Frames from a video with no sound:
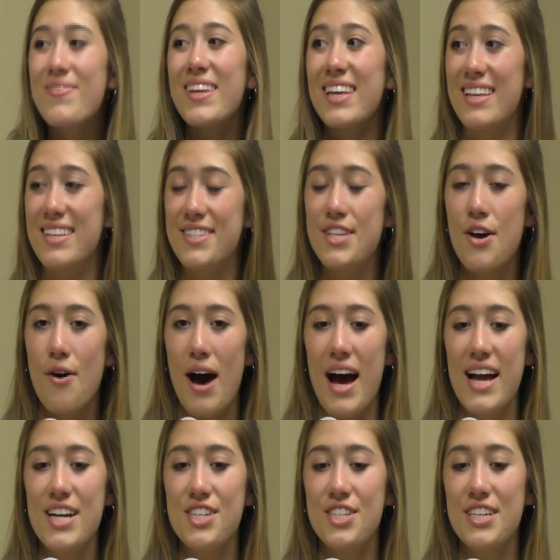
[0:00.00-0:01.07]
So I
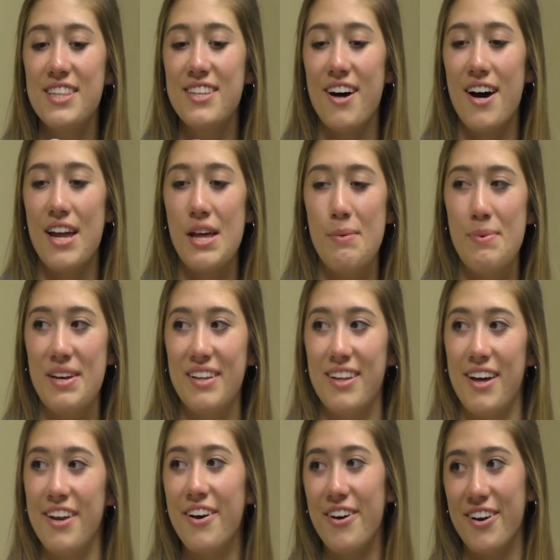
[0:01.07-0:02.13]
actually thought it'd be a
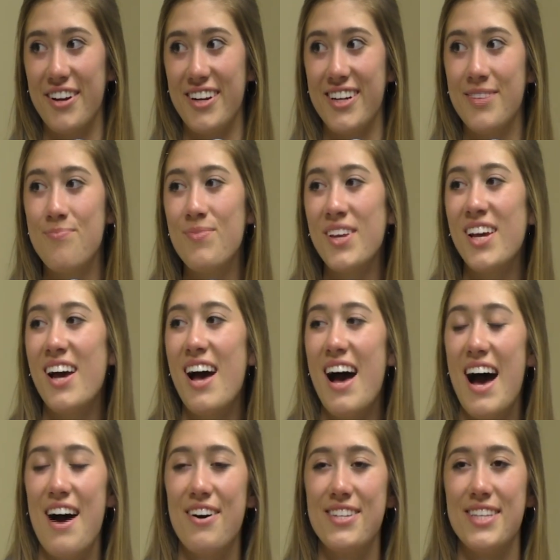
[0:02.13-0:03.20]
lot harder.
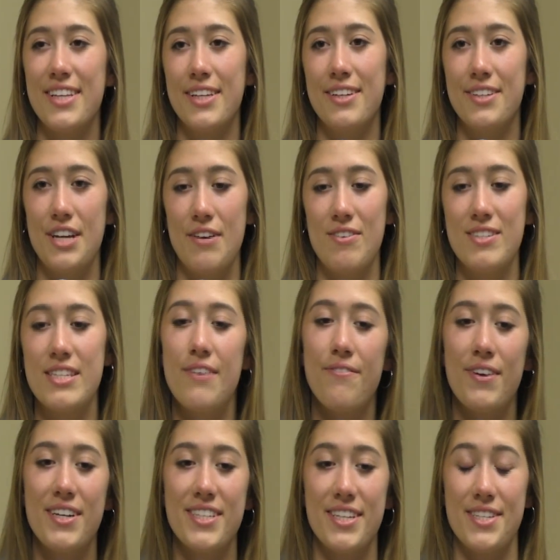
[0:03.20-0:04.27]
I was a little nervous at
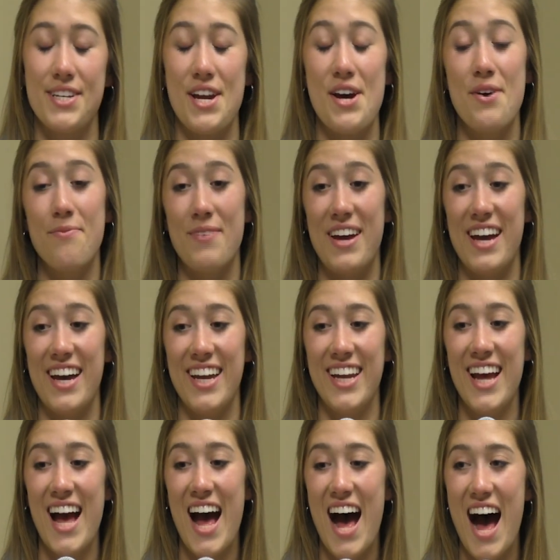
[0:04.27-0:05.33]
first. I was like, oh man,
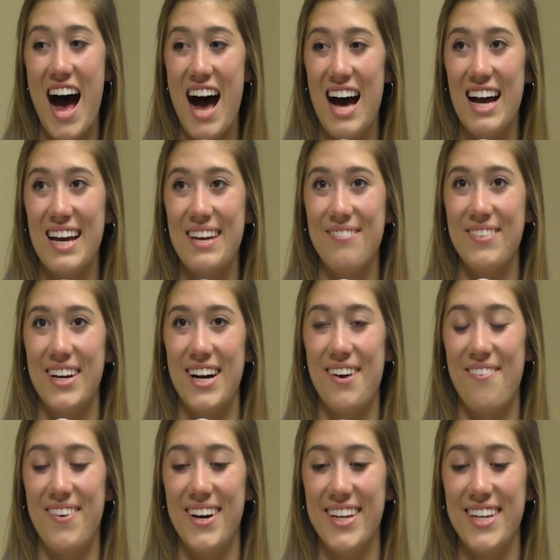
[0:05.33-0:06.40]
I'm not
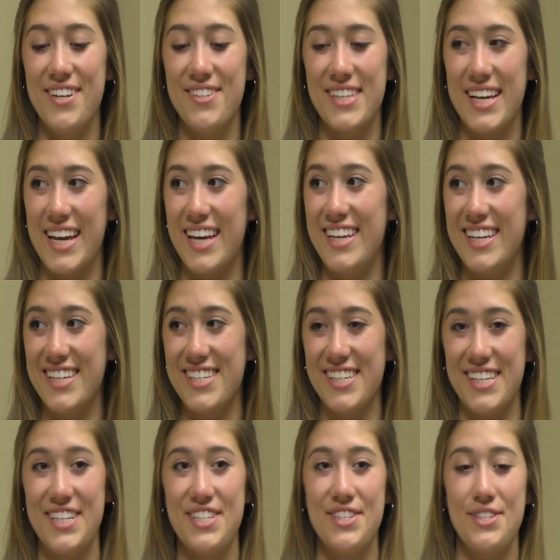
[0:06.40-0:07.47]
one who's like
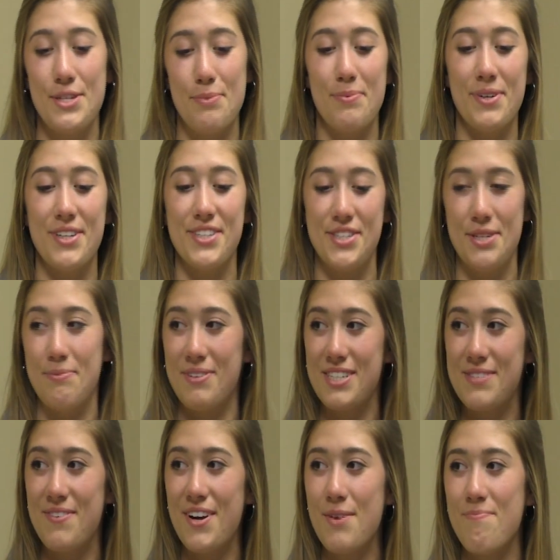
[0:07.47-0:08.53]
initially super, super
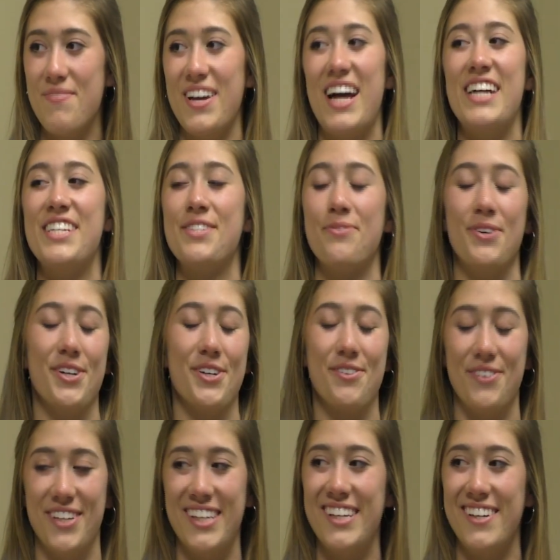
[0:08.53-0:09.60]
smart, but I just work
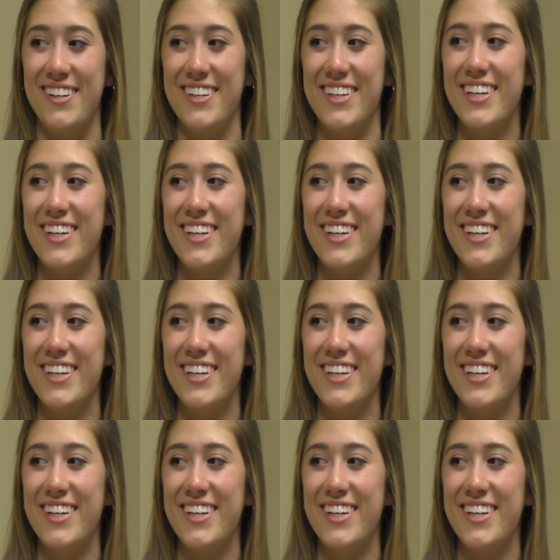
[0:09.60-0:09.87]
really hard.